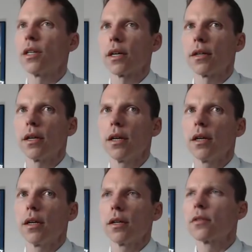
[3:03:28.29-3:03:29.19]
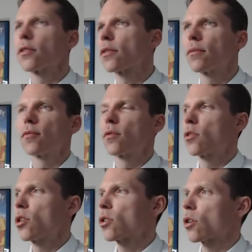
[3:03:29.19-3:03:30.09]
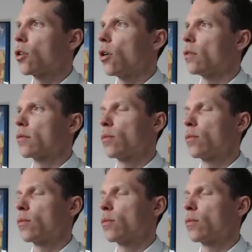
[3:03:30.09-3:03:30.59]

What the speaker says: did. It's just a cult.